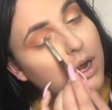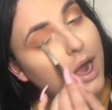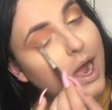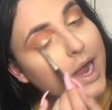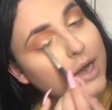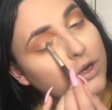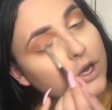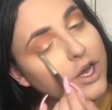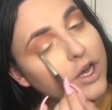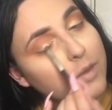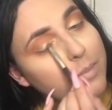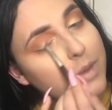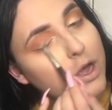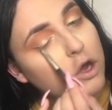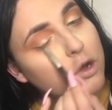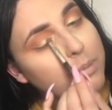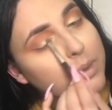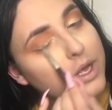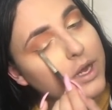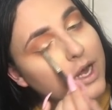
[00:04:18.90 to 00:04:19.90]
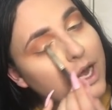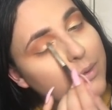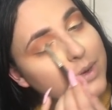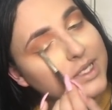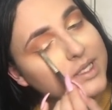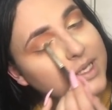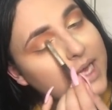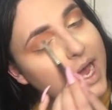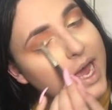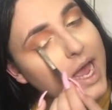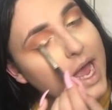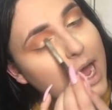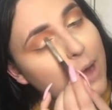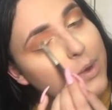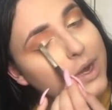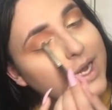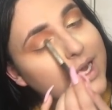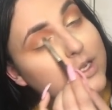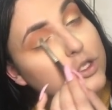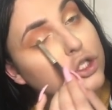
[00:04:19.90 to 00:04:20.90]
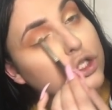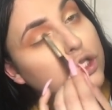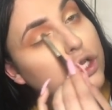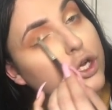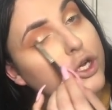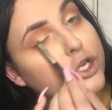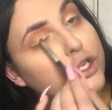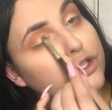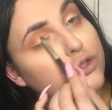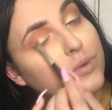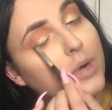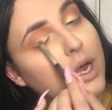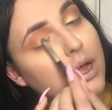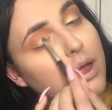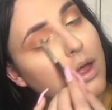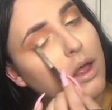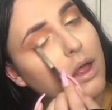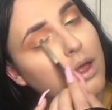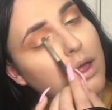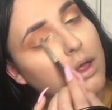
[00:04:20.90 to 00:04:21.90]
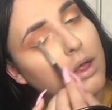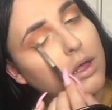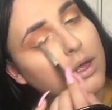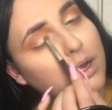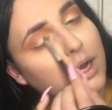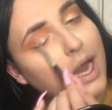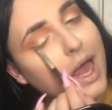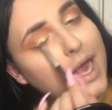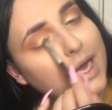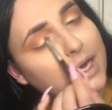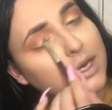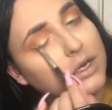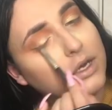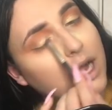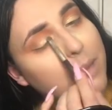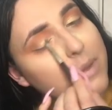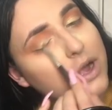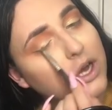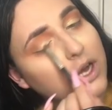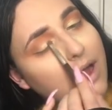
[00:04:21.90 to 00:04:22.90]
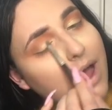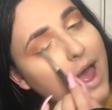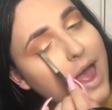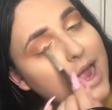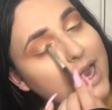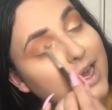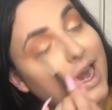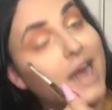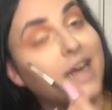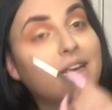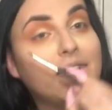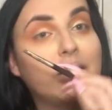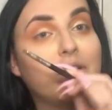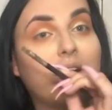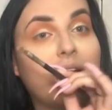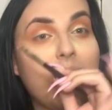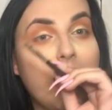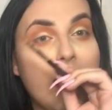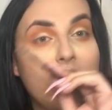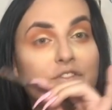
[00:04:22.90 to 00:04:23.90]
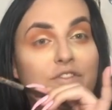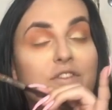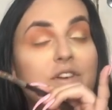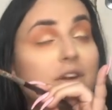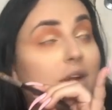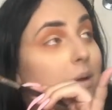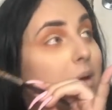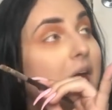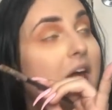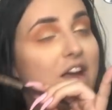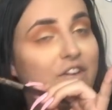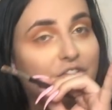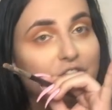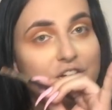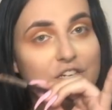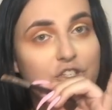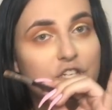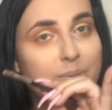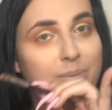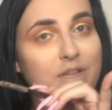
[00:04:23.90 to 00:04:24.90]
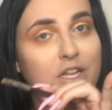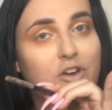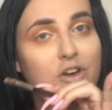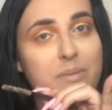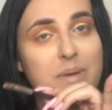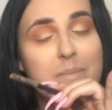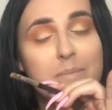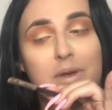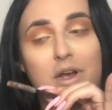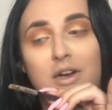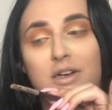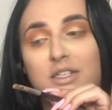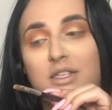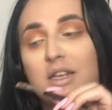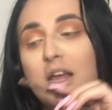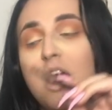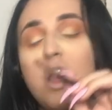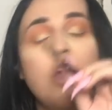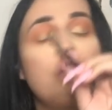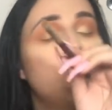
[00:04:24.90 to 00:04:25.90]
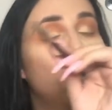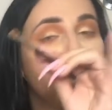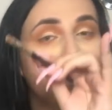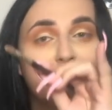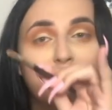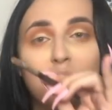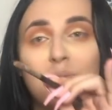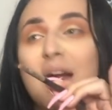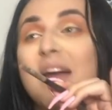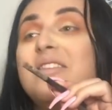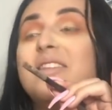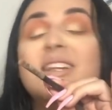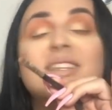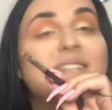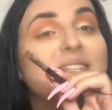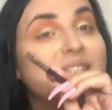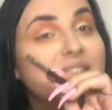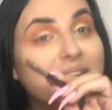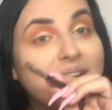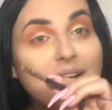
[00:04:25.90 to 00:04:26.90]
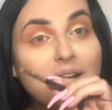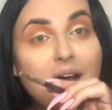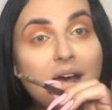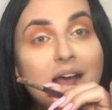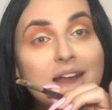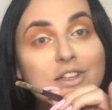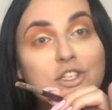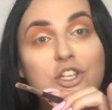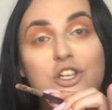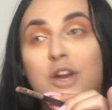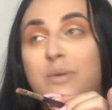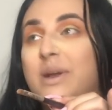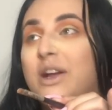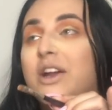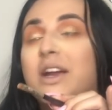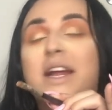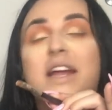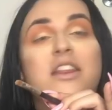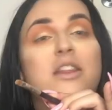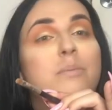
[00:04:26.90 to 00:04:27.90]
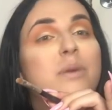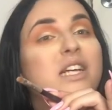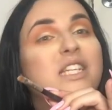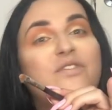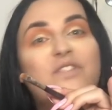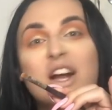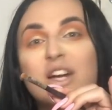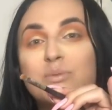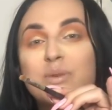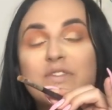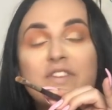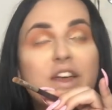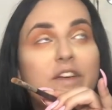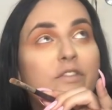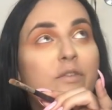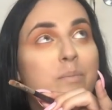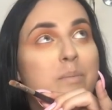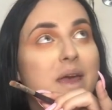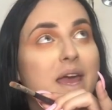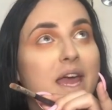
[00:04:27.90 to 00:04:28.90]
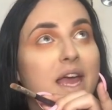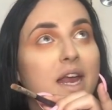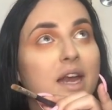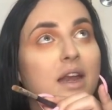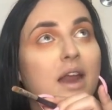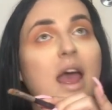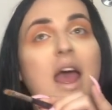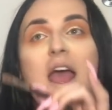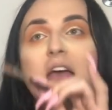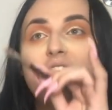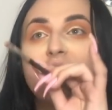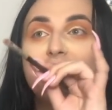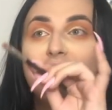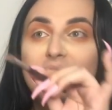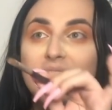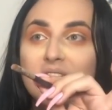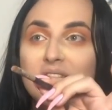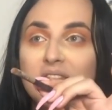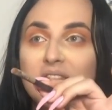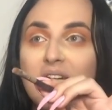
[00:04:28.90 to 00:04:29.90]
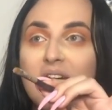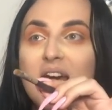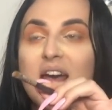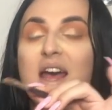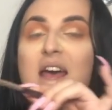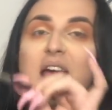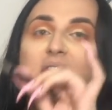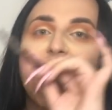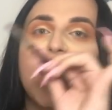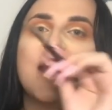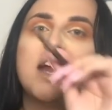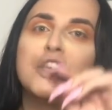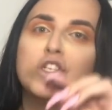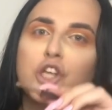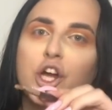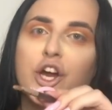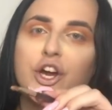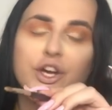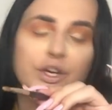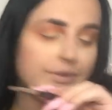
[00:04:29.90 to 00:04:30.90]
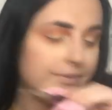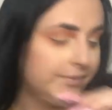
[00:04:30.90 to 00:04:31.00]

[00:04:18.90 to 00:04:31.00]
I go to Melbourne, I always say, I wanna get so drunk, like, come on guys. Like literally every trip in the gripping box, we all write, this is it guys, you know, we gotta get the most fucked we've ever been. Then I get there and I don't.